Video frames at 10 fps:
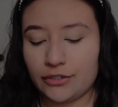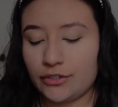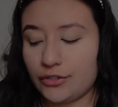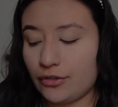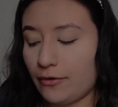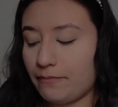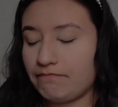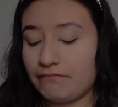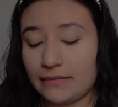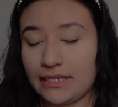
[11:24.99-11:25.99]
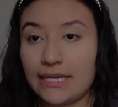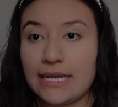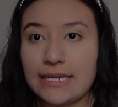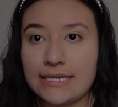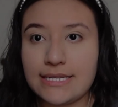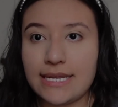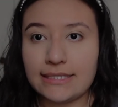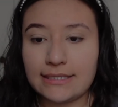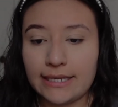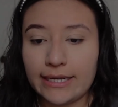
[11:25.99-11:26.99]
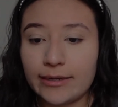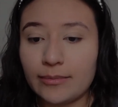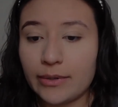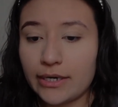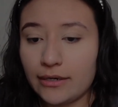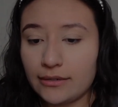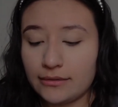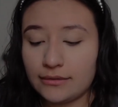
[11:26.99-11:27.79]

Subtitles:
So next eyebrow.